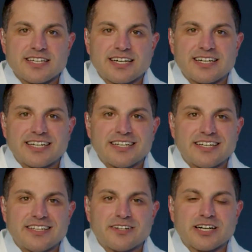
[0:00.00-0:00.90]

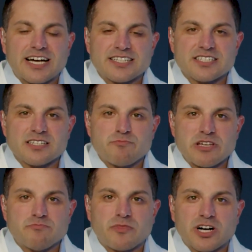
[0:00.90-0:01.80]
and they're constantly
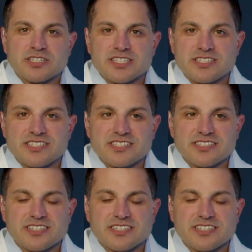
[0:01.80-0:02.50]
being marked as,